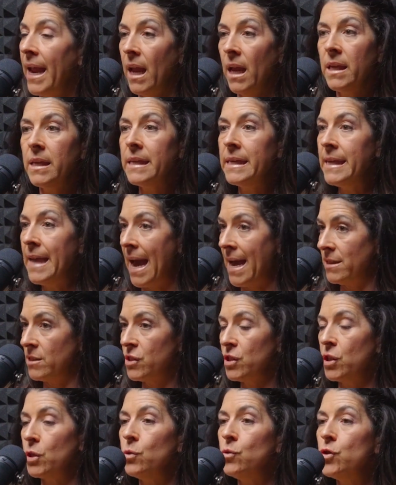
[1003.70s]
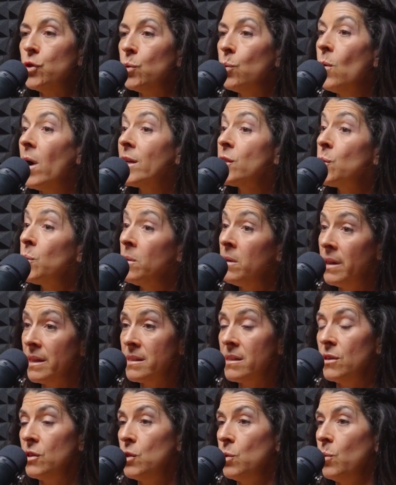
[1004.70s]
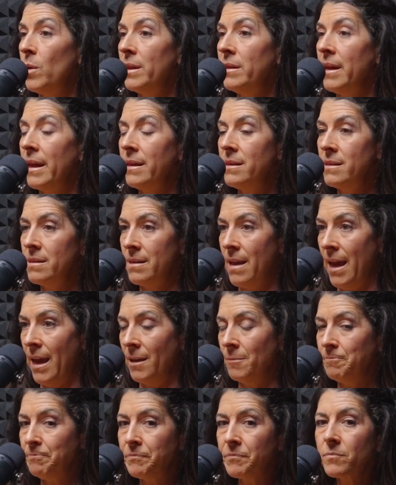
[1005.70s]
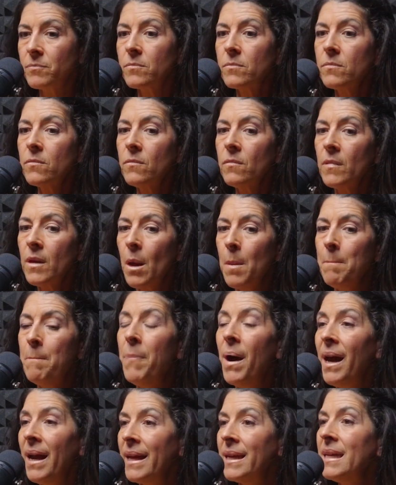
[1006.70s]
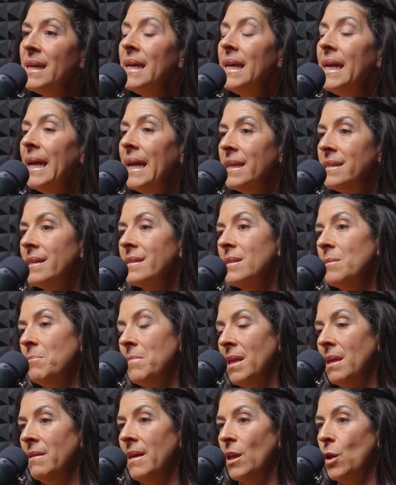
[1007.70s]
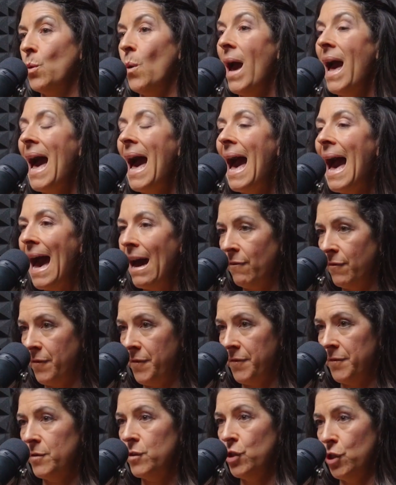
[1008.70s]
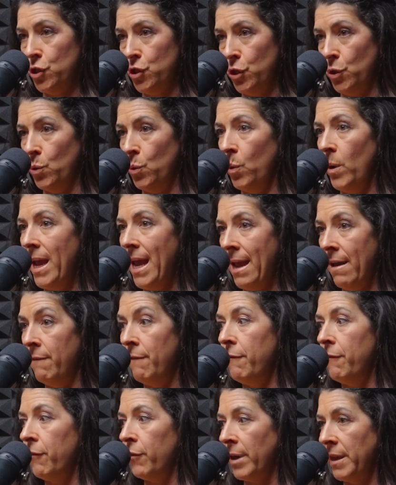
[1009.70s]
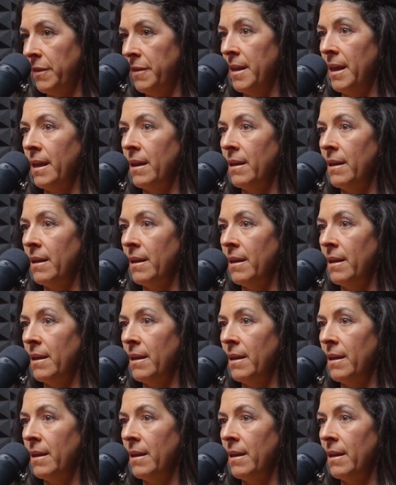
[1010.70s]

yes, you do want to listen to what they say, but it doesn't mean that you have to do everything